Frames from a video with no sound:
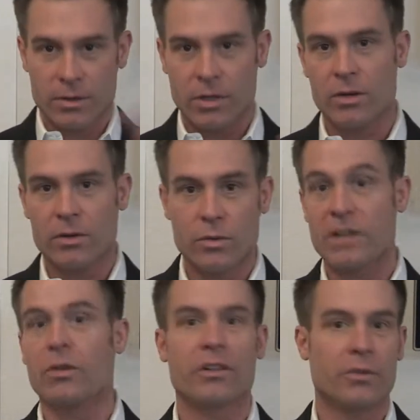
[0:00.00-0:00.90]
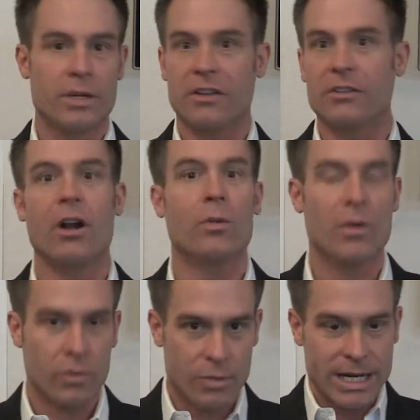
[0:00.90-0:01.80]
good resource for you to start
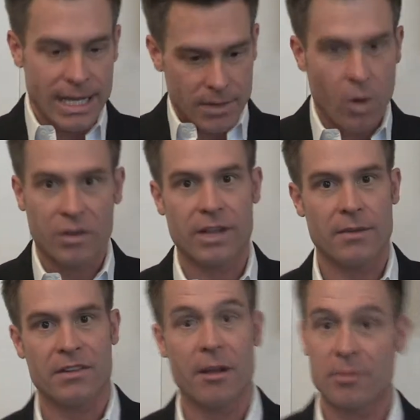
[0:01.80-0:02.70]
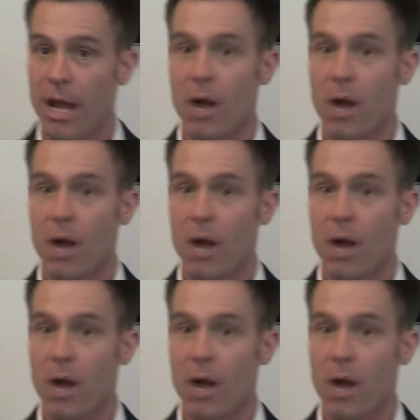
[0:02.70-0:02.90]
with reading those seven steps. But